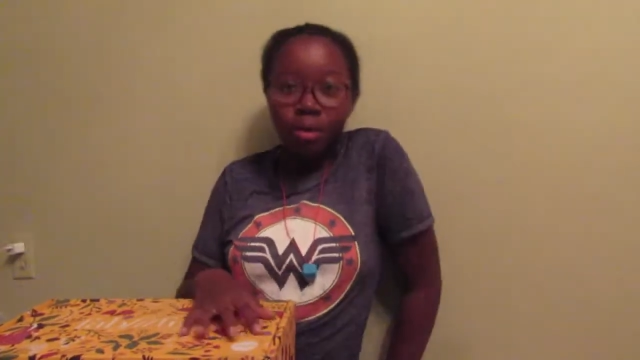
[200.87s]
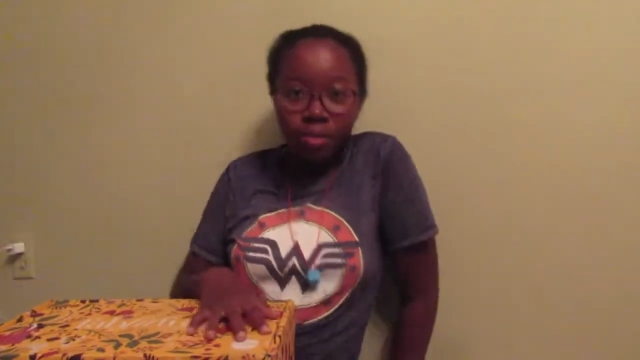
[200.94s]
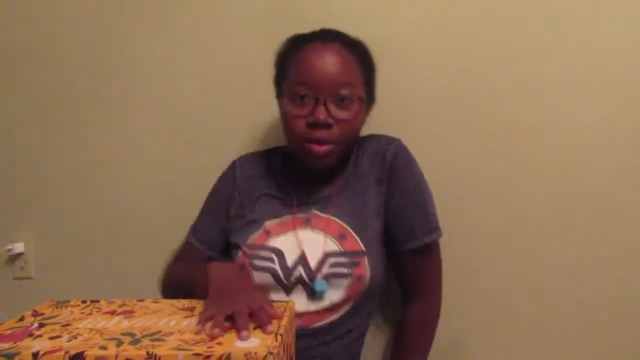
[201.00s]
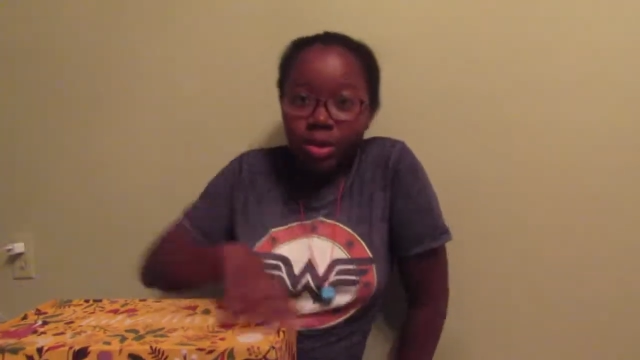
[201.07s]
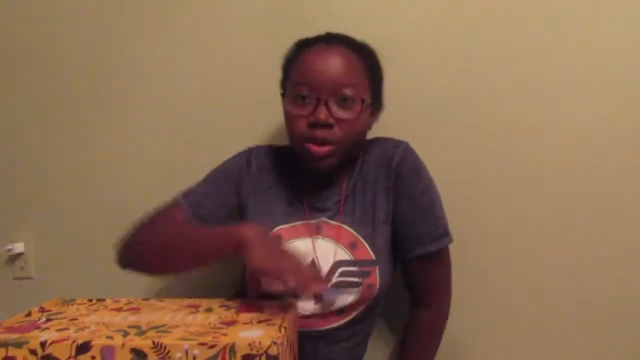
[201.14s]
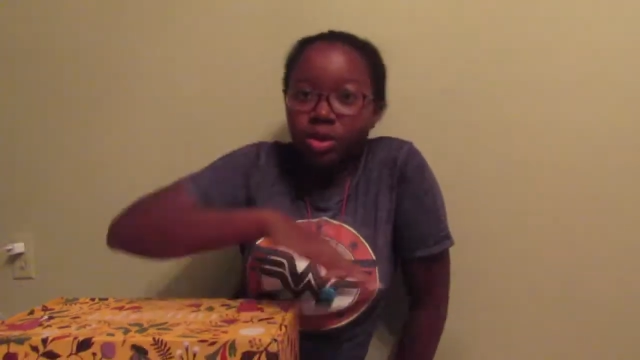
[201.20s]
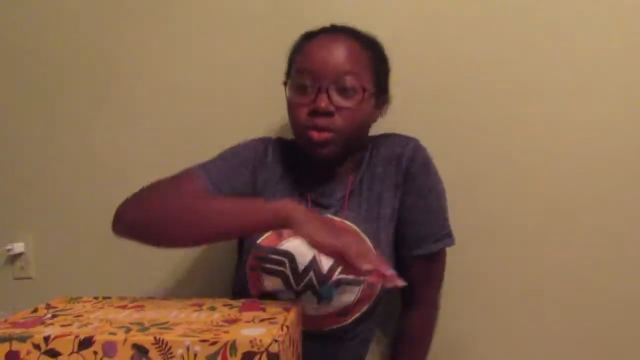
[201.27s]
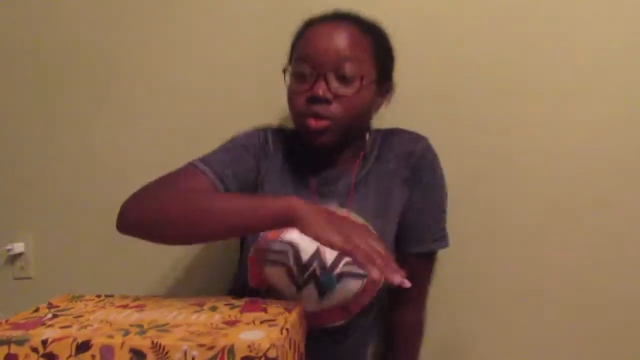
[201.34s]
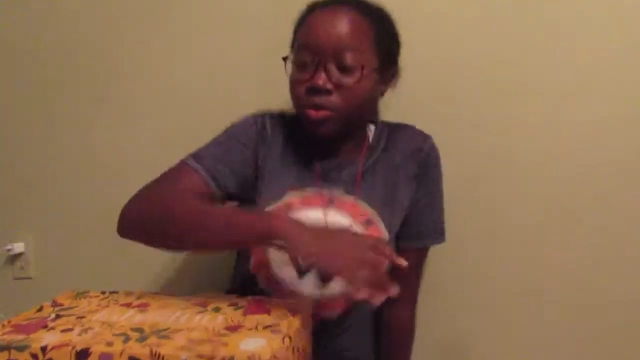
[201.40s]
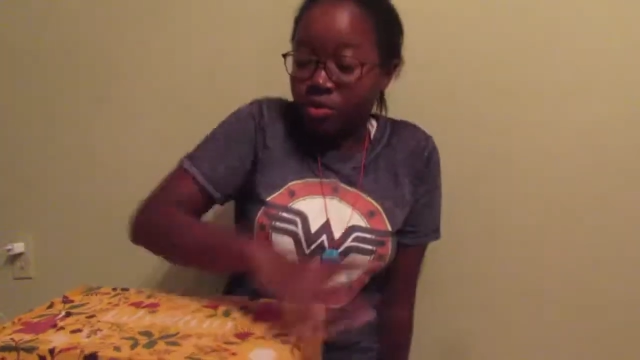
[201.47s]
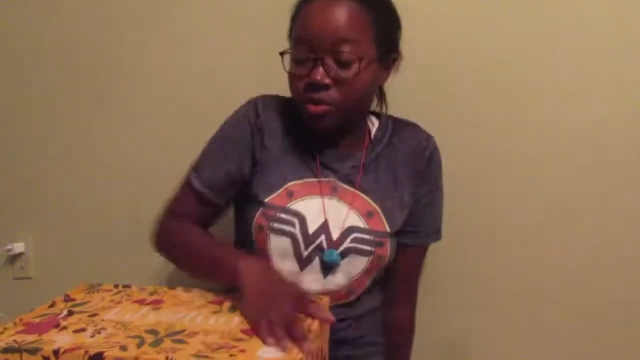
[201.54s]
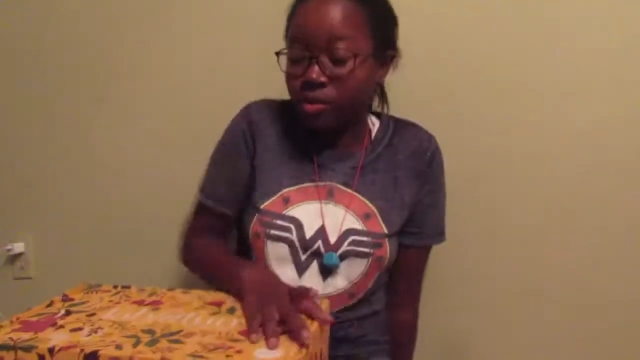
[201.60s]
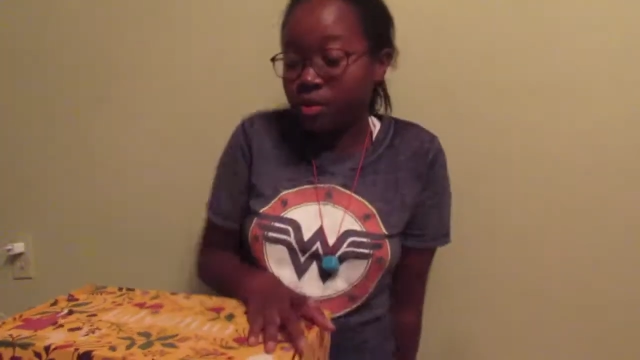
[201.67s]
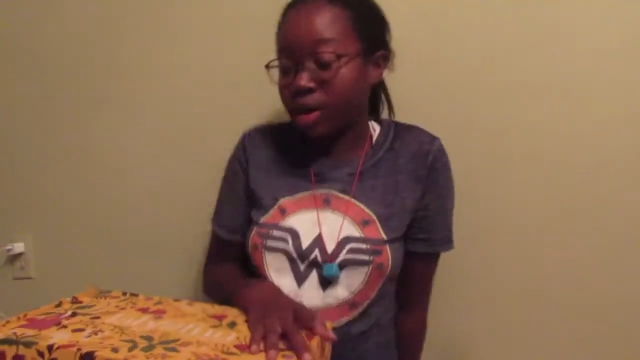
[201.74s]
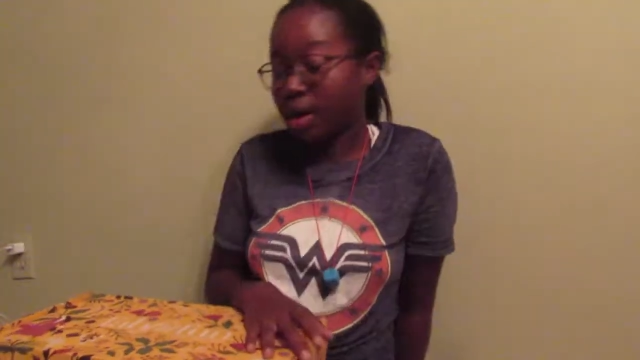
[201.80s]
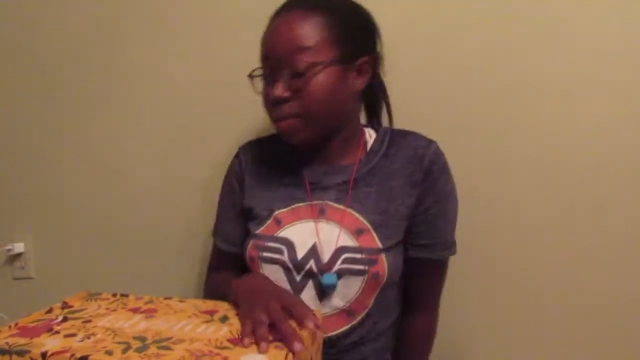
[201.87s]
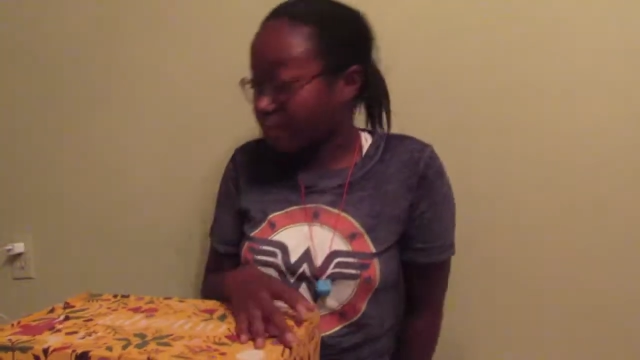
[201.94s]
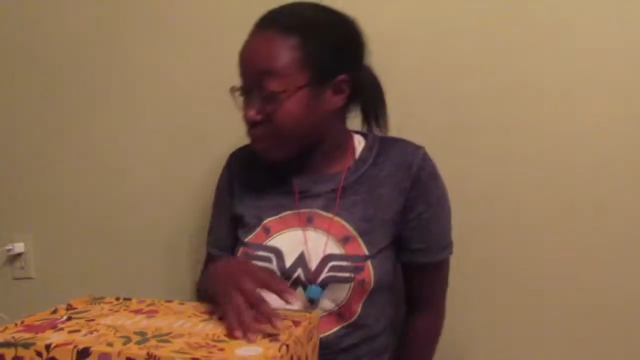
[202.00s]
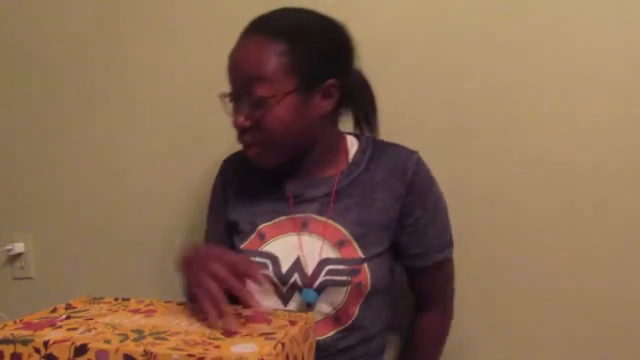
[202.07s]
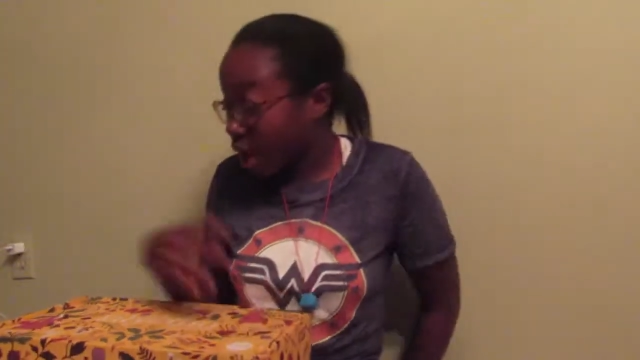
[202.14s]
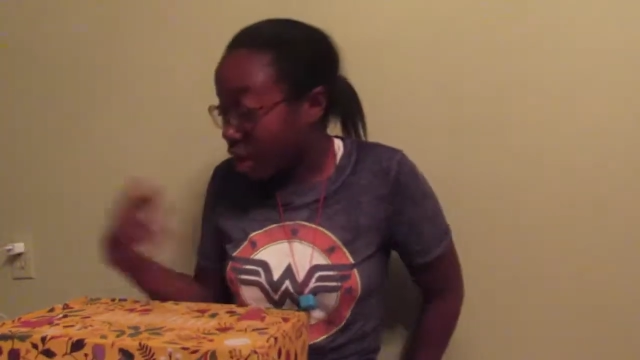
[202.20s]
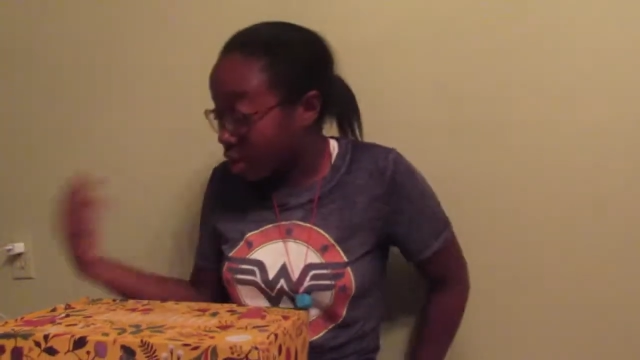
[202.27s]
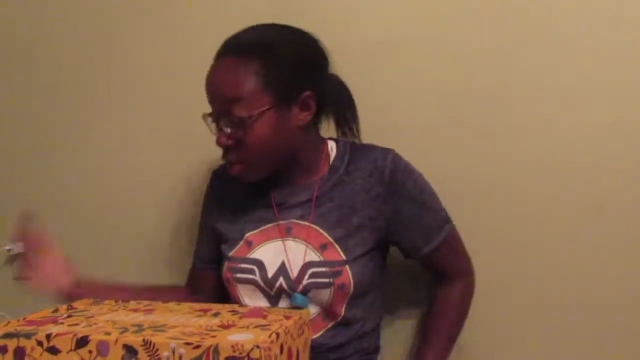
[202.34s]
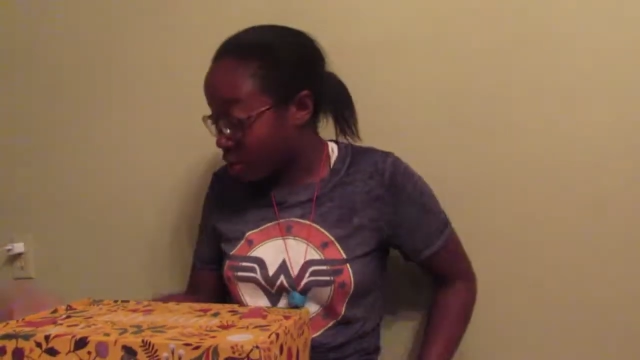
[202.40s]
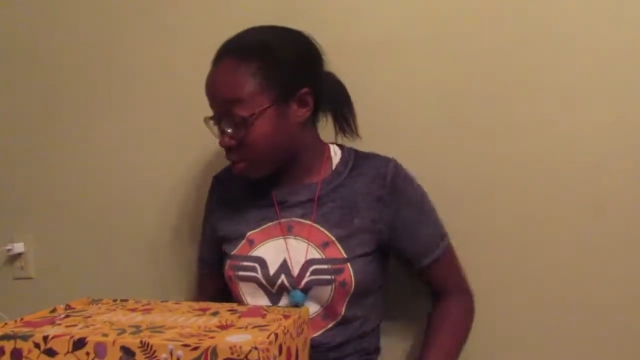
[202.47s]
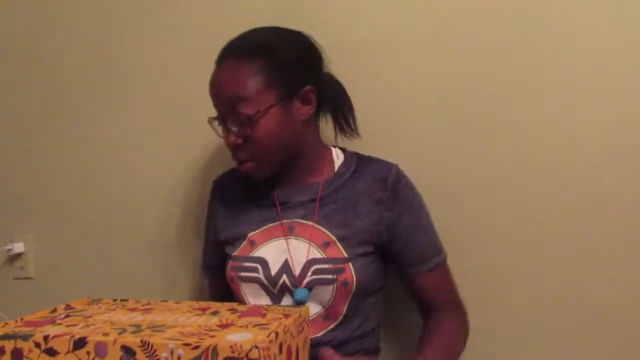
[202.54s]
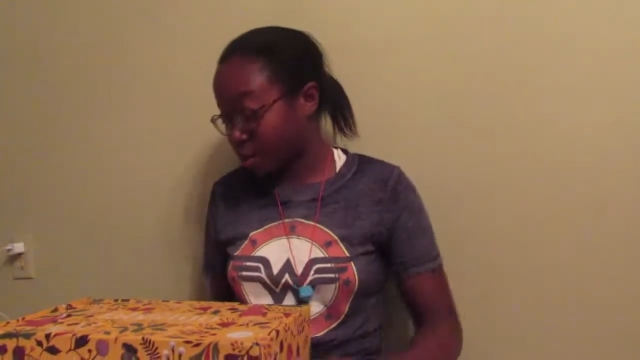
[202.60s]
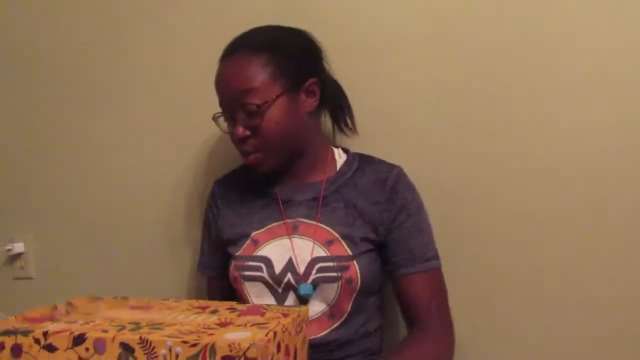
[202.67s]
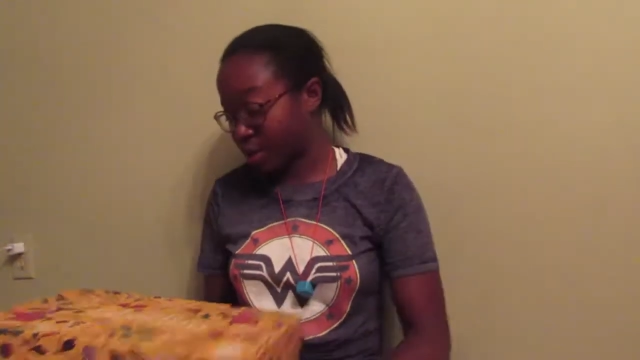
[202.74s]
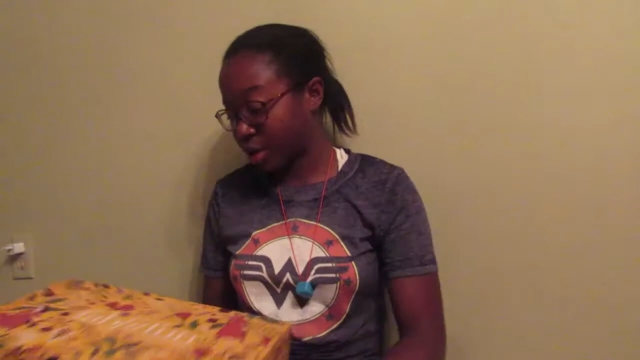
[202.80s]
but you know, you'll still get a little
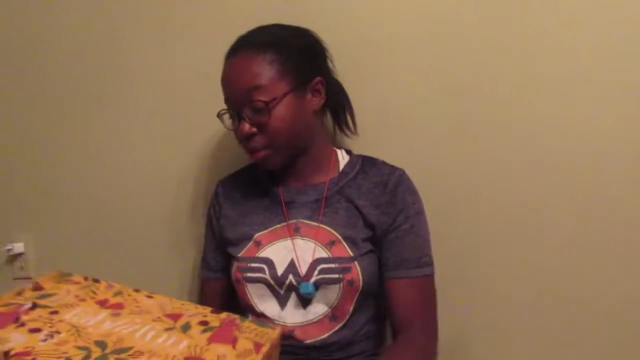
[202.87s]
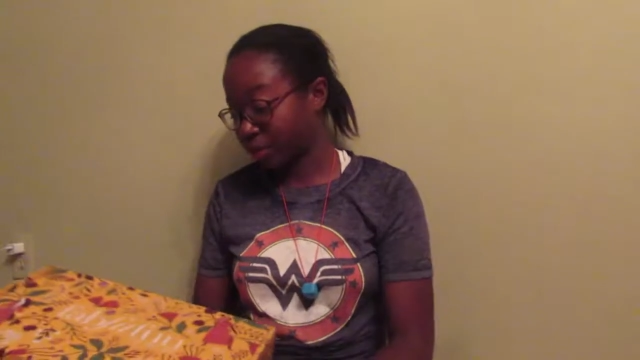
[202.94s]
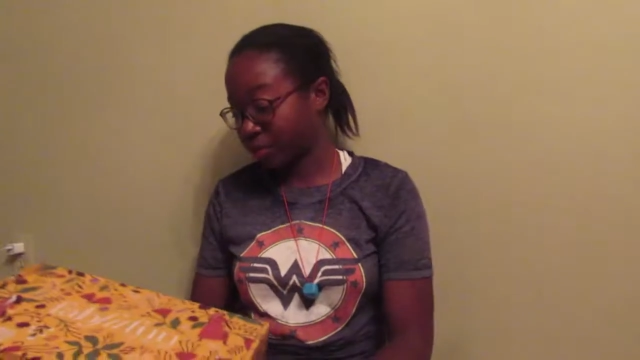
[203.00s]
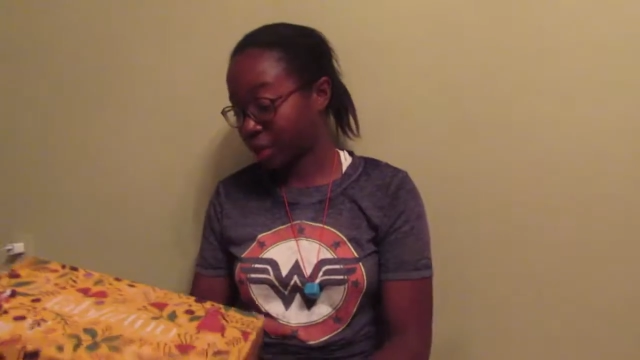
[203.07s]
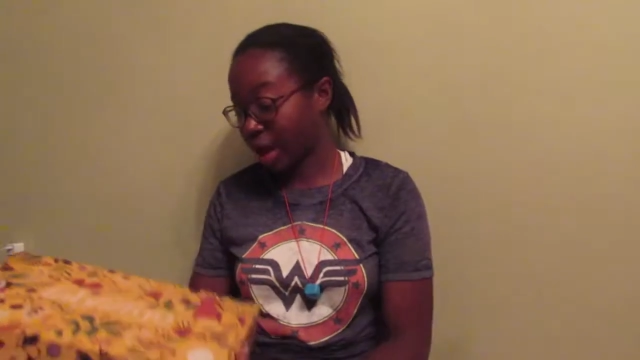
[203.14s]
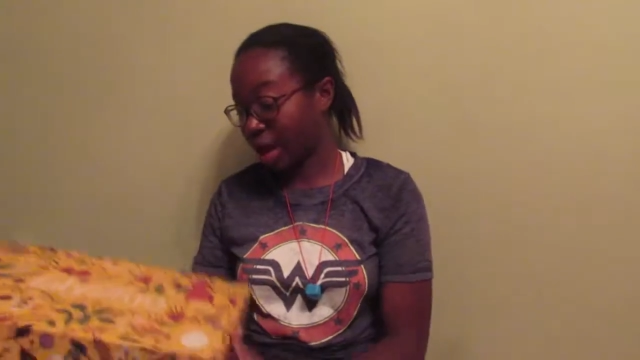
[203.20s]
something.